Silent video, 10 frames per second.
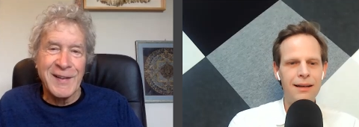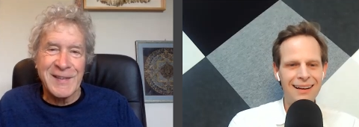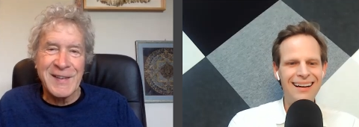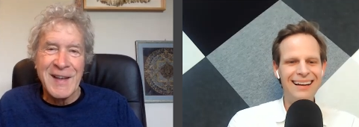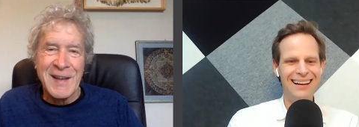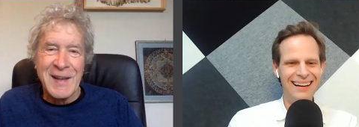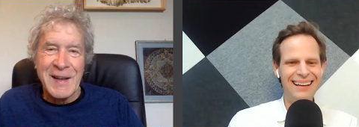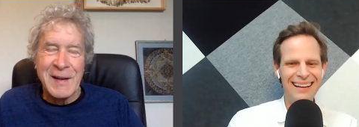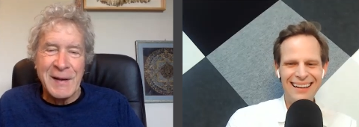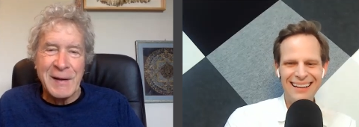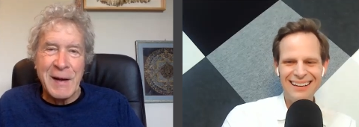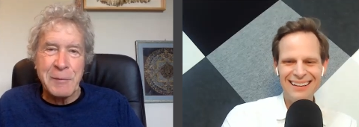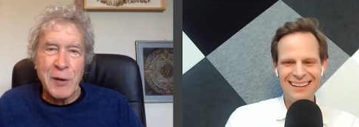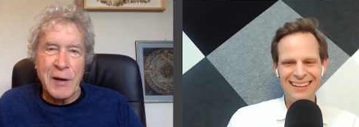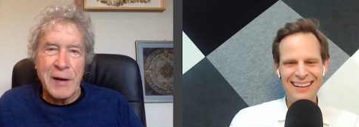Speaker 1: It's, uh, uh
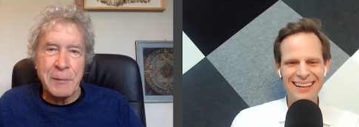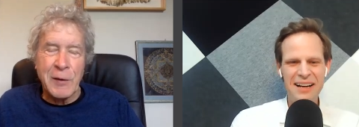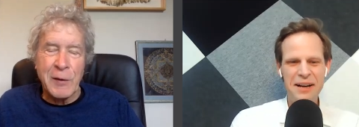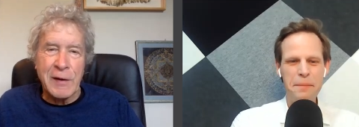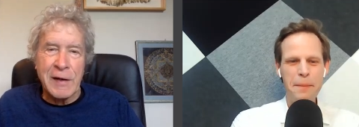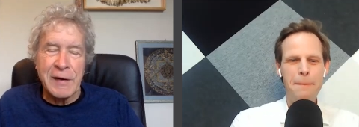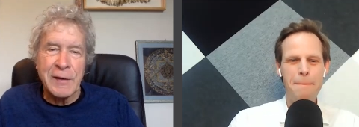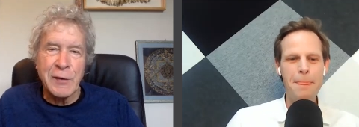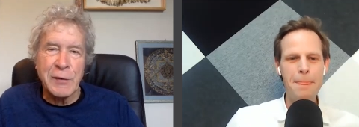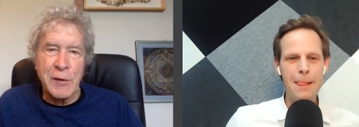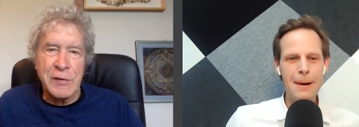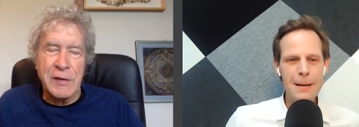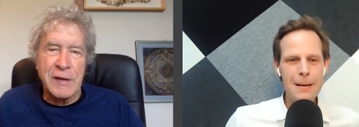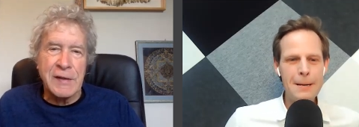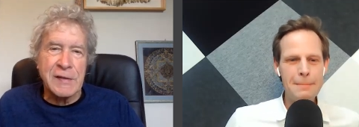brought up, you know, our, our
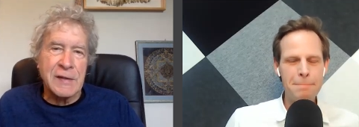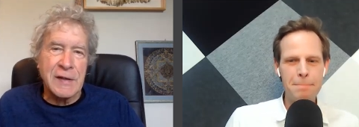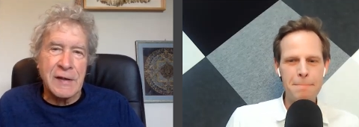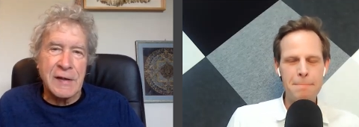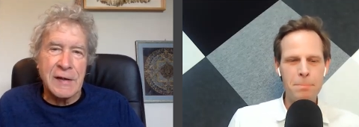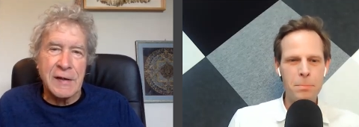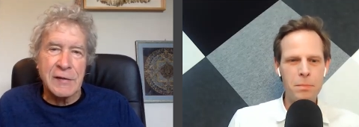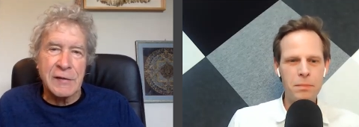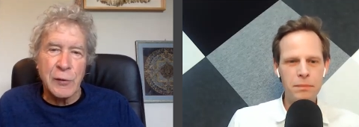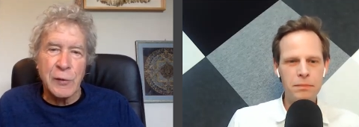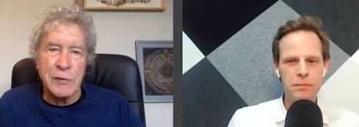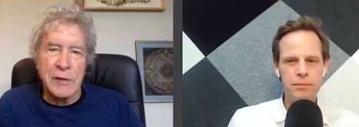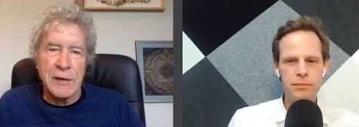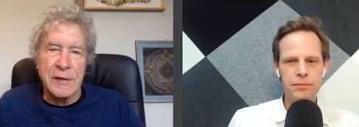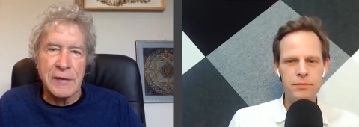universities, uh, our schools, and
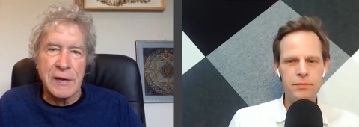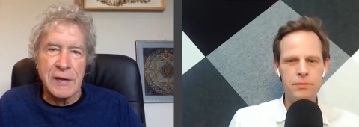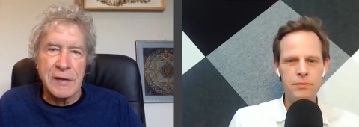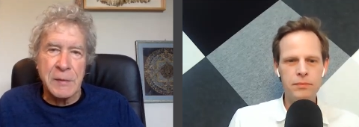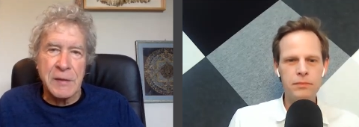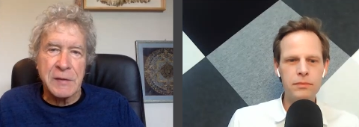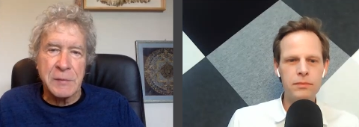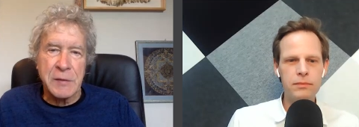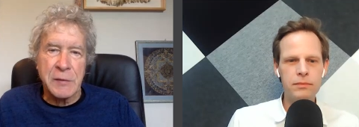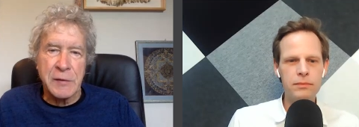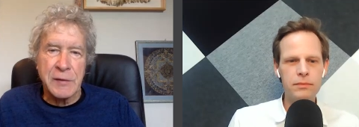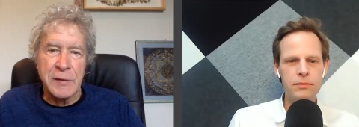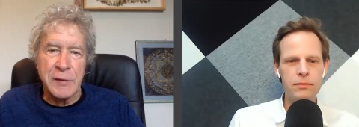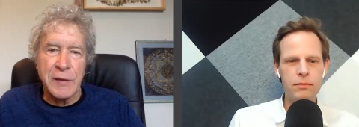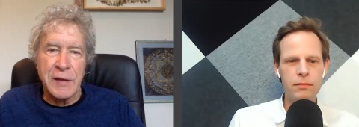I think I speak as much for the
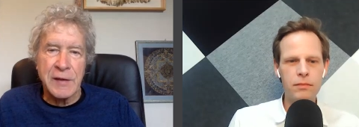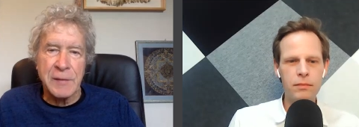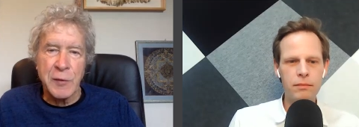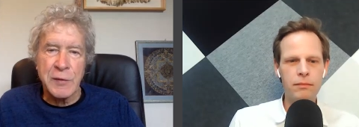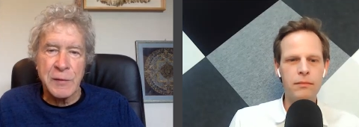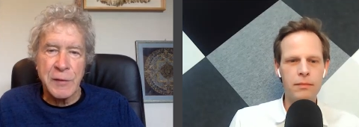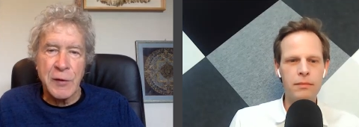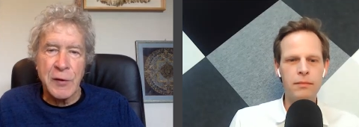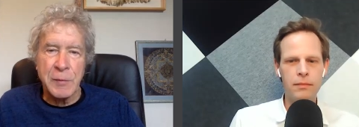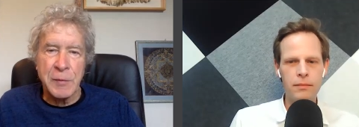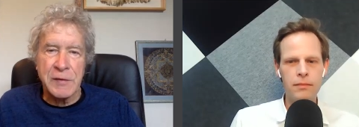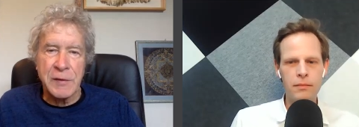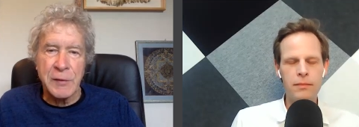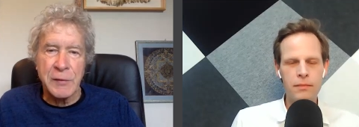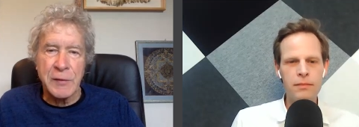UK and most of Europe as I
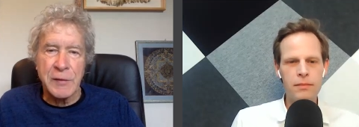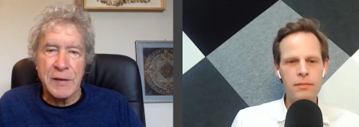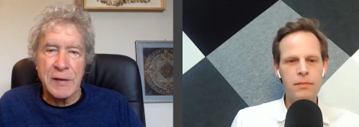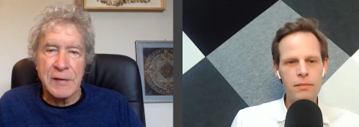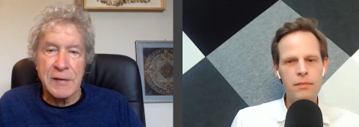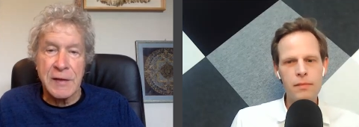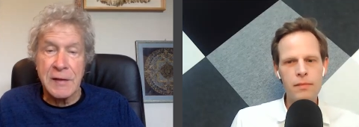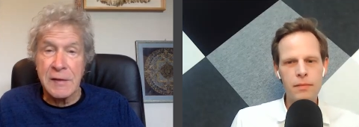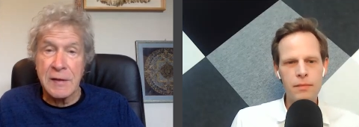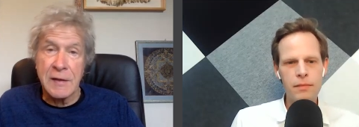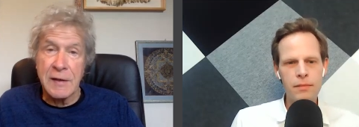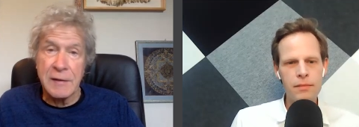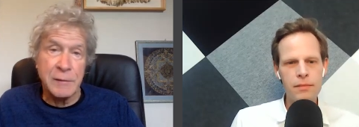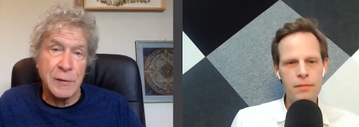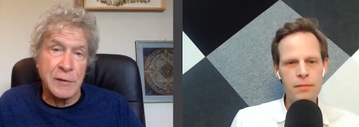do for the United States, and
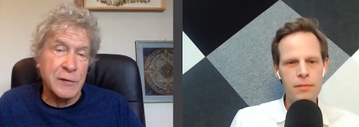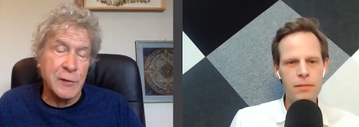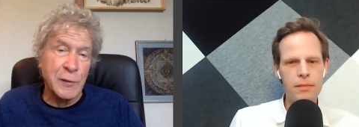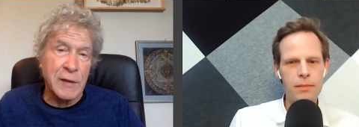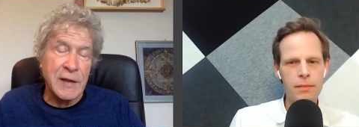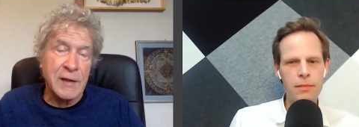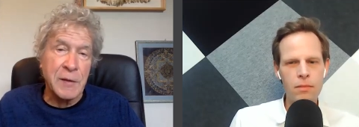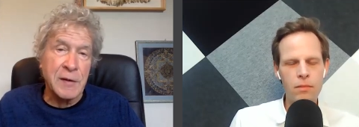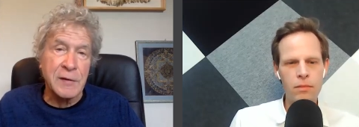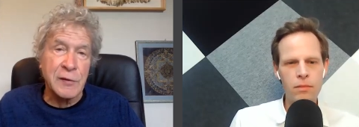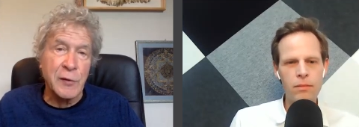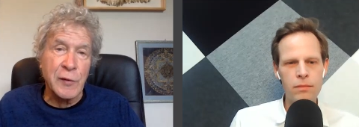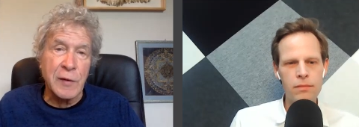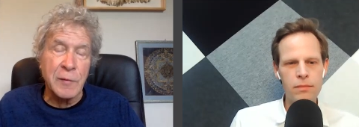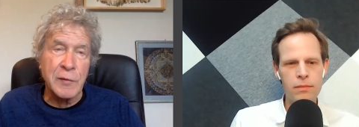and it's true in Latin America, it's true
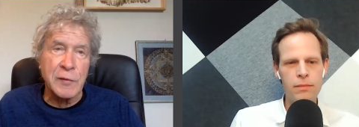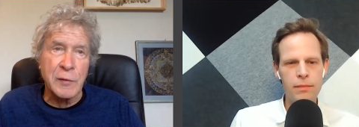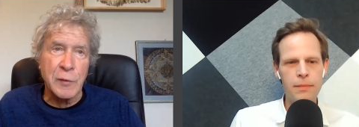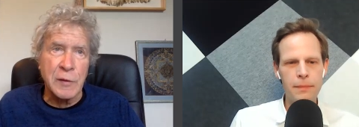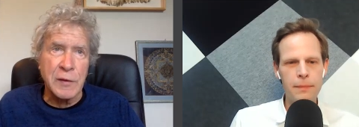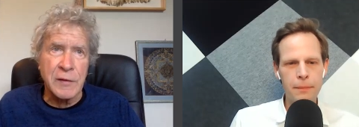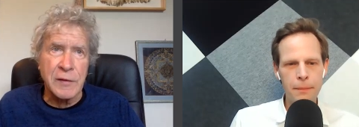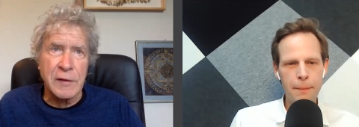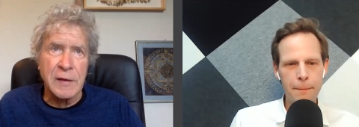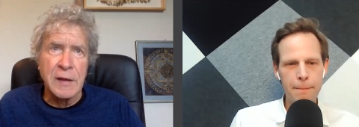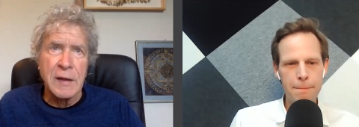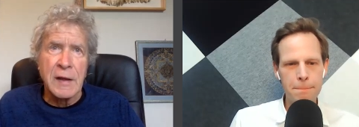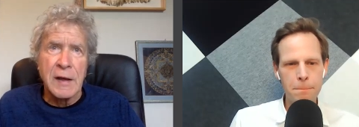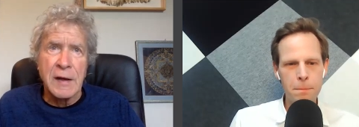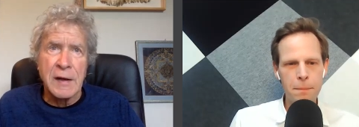throughout most of the world, I think,
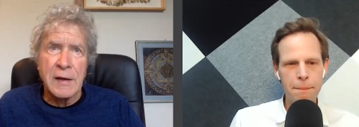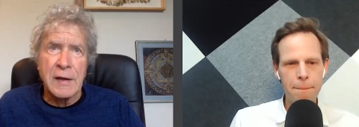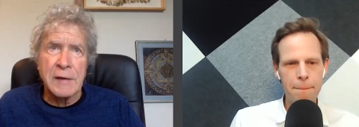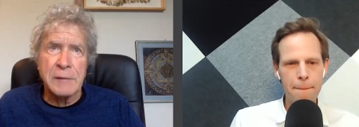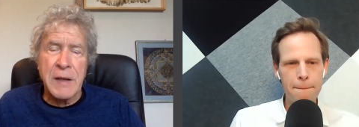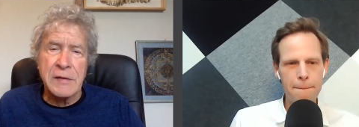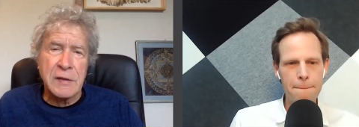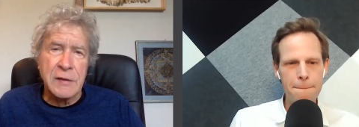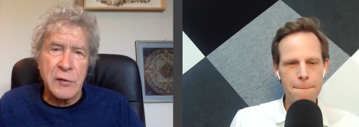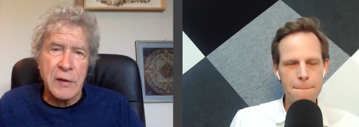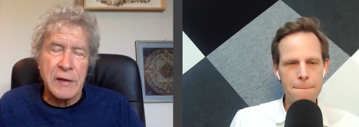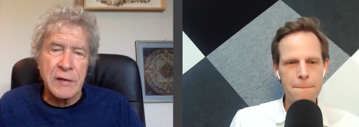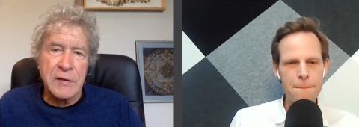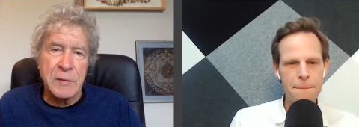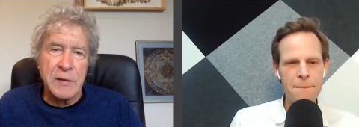uh, are basically training
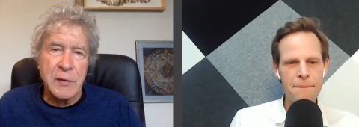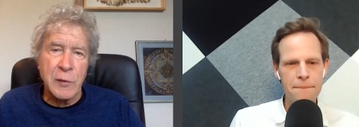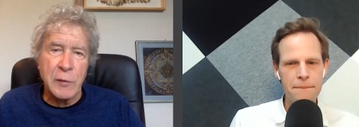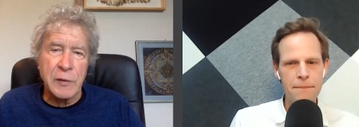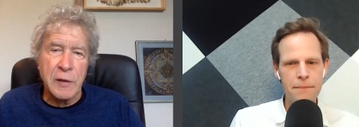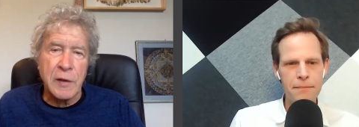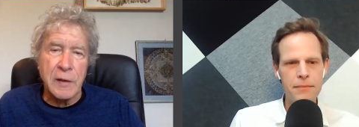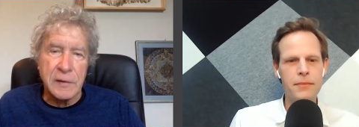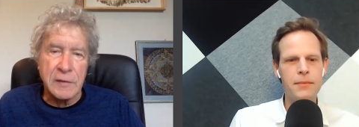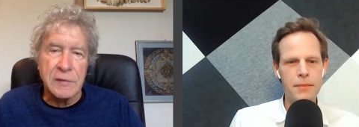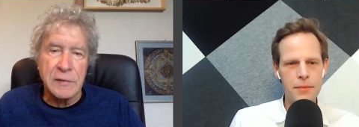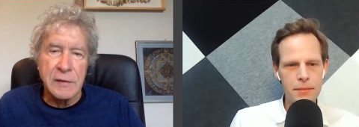us to be corporate cogs